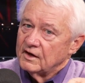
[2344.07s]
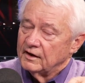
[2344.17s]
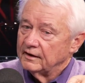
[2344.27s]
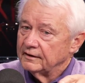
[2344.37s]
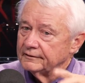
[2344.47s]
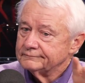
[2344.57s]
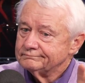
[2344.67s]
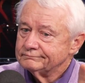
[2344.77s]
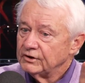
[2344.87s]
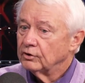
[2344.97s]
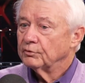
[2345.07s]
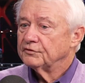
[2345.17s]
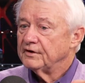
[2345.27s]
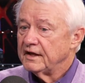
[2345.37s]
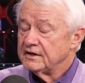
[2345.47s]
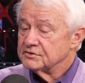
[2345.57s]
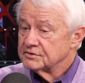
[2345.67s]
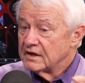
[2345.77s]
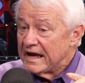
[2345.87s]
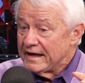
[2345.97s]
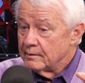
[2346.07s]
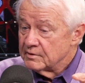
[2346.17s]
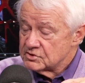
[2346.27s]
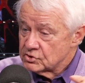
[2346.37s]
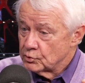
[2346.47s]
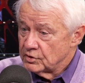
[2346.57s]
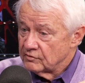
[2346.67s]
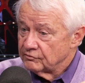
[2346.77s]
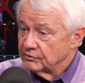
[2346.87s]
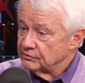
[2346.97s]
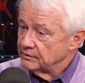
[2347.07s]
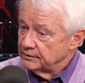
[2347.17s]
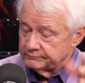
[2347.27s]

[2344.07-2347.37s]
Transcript: with today's game, it's so different.